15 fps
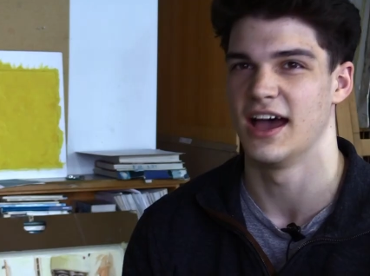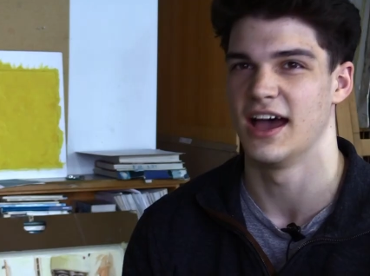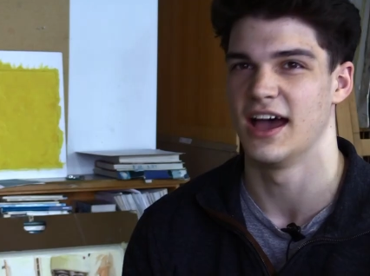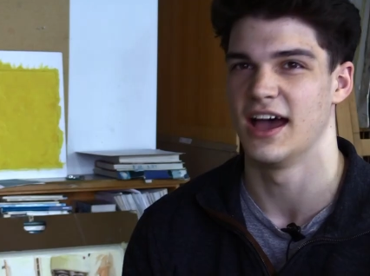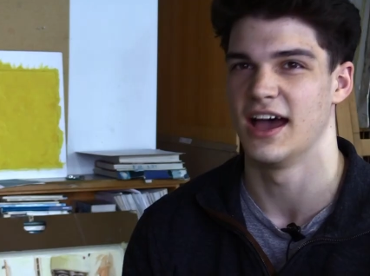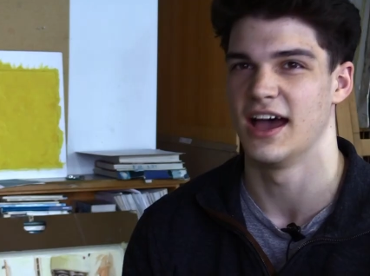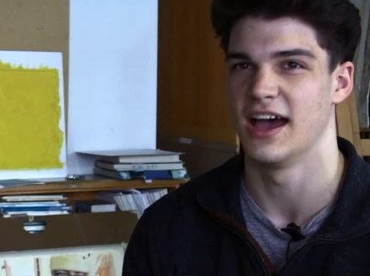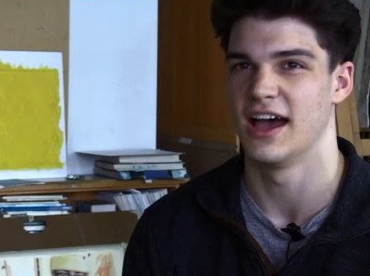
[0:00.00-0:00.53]
I
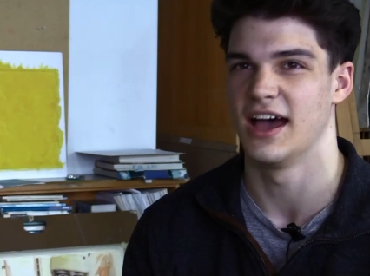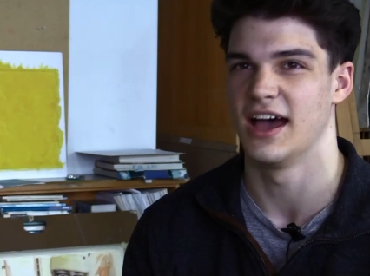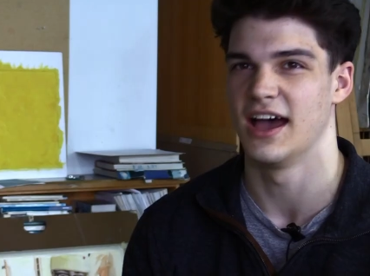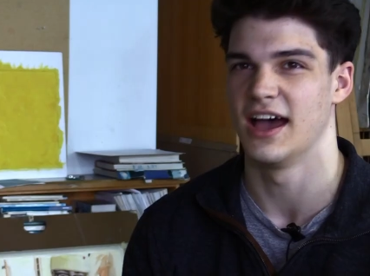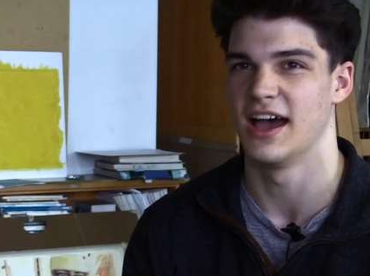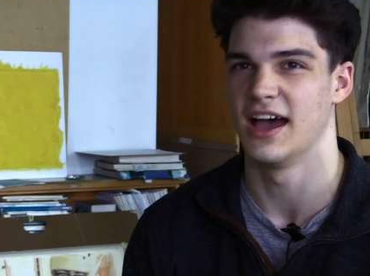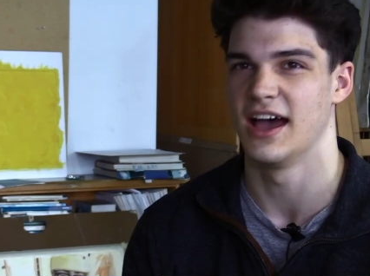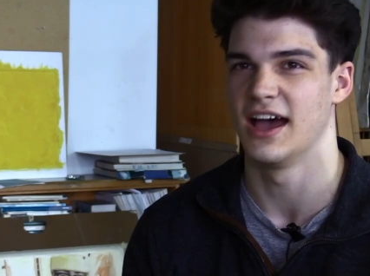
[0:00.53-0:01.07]
had been working
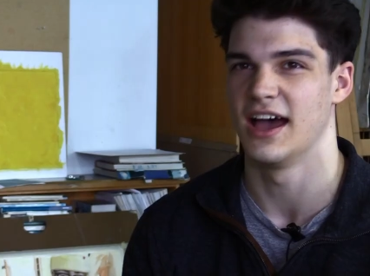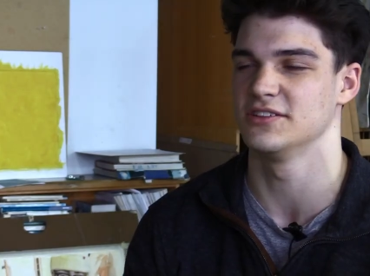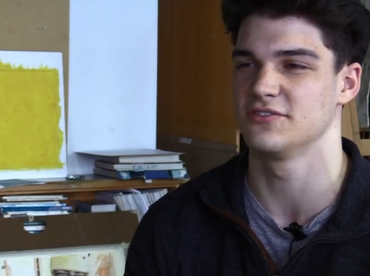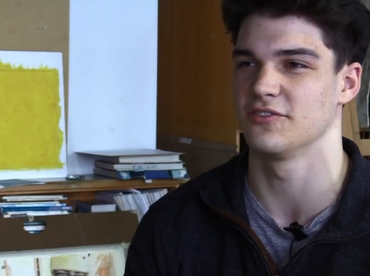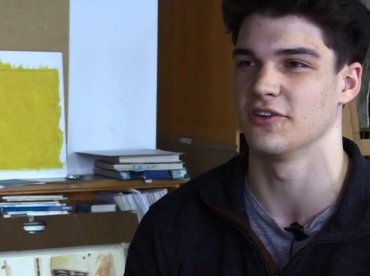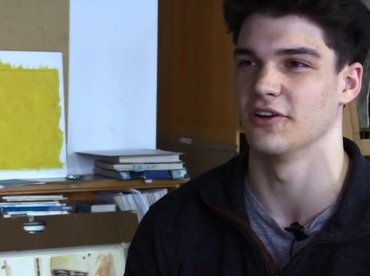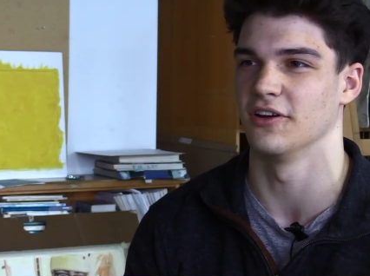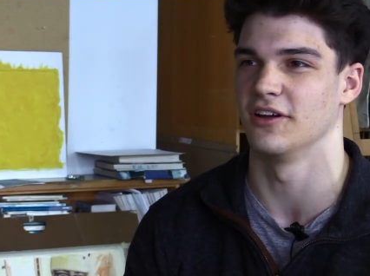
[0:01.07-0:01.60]
on that piece
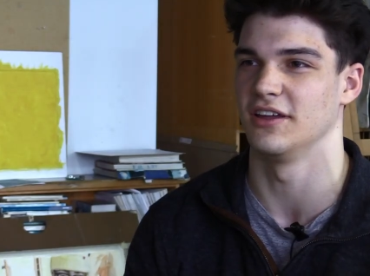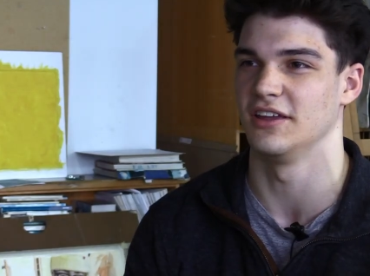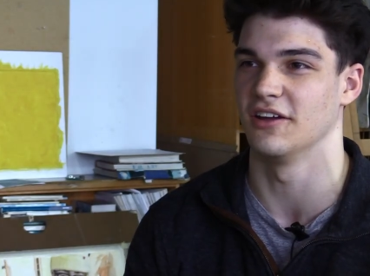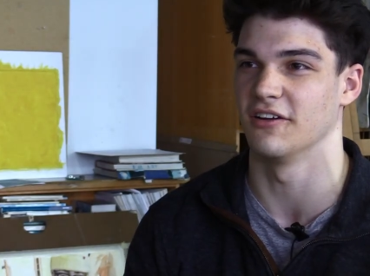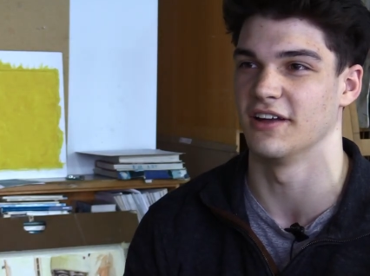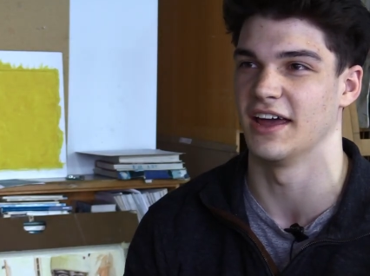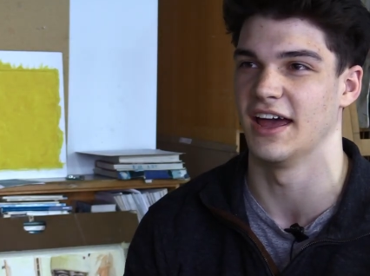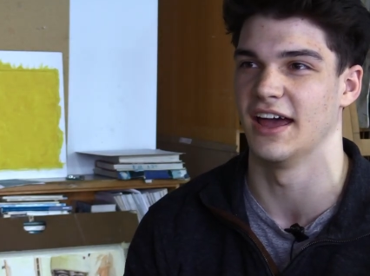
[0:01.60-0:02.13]
for a
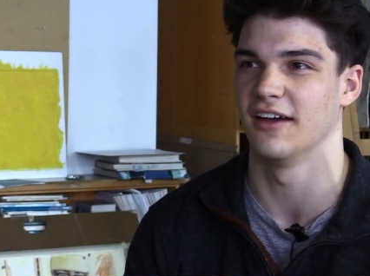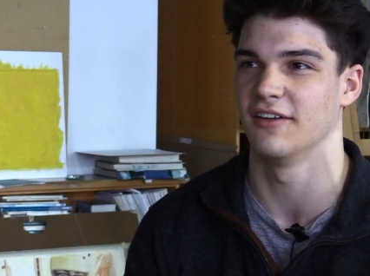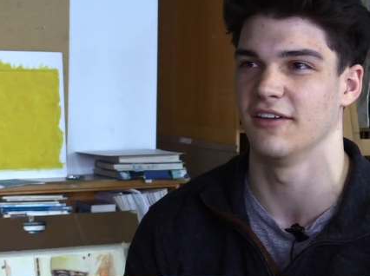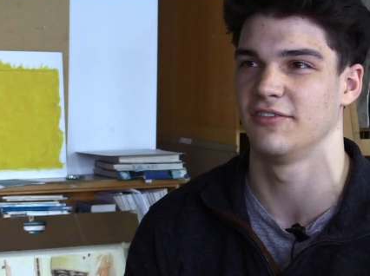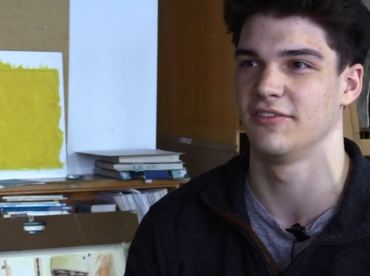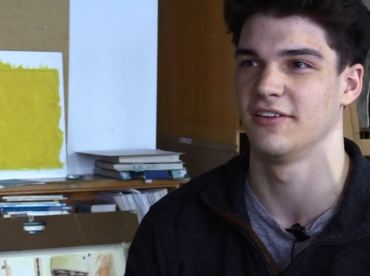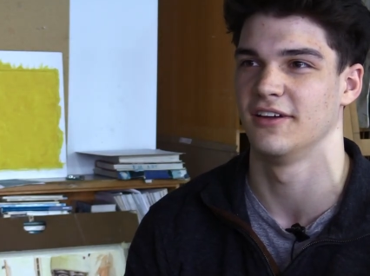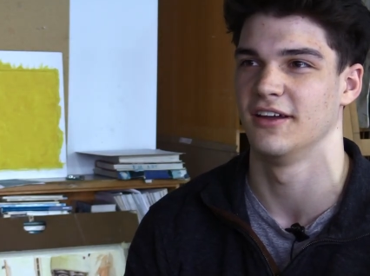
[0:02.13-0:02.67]
year and a
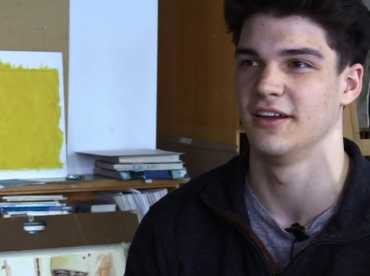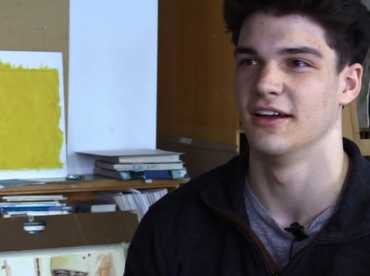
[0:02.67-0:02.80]
half,